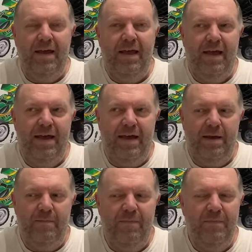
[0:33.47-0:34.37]

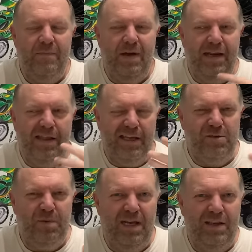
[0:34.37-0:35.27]
and I'll
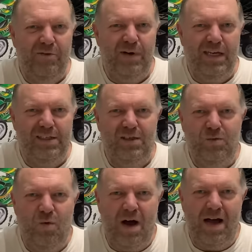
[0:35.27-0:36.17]
explain the reasons
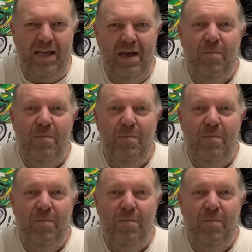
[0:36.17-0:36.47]
why.